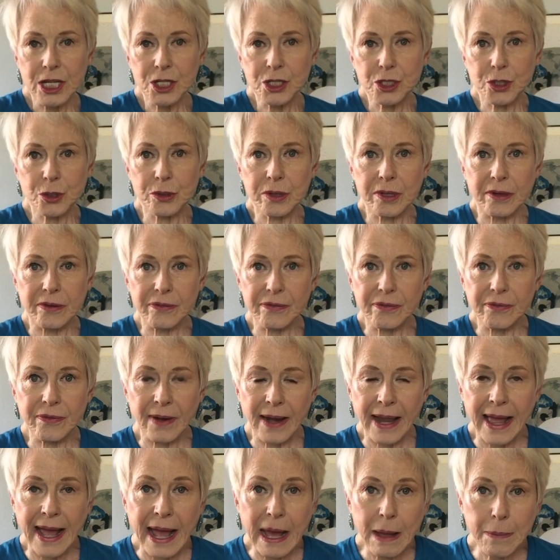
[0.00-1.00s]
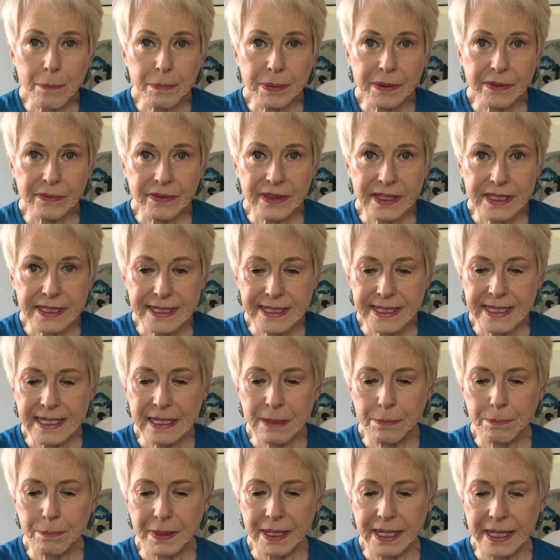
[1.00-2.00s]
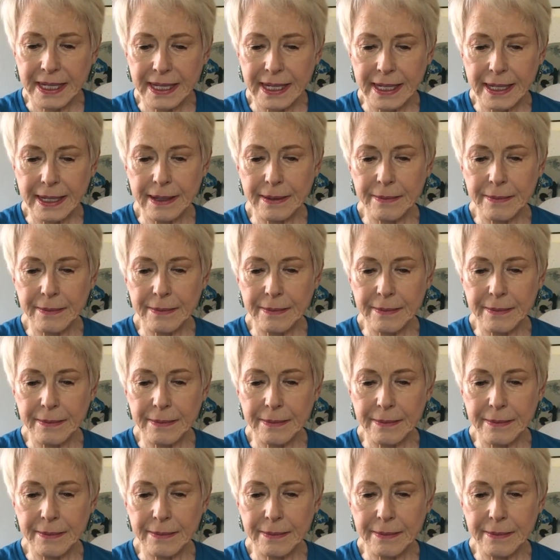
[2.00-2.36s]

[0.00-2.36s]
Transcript: to the flap of the teepee.